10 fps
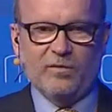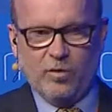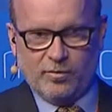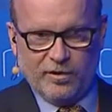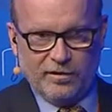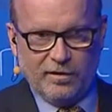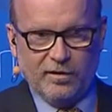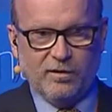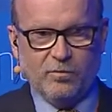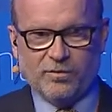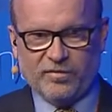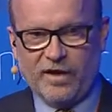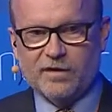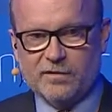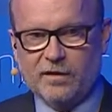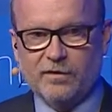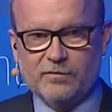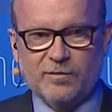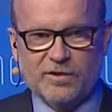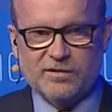Warm thanks
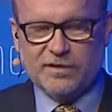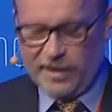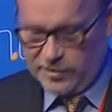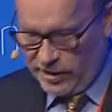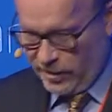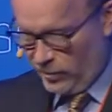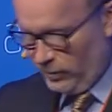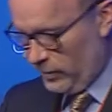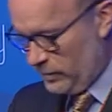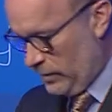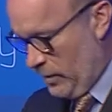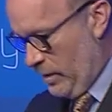to Minister Lajčák on this.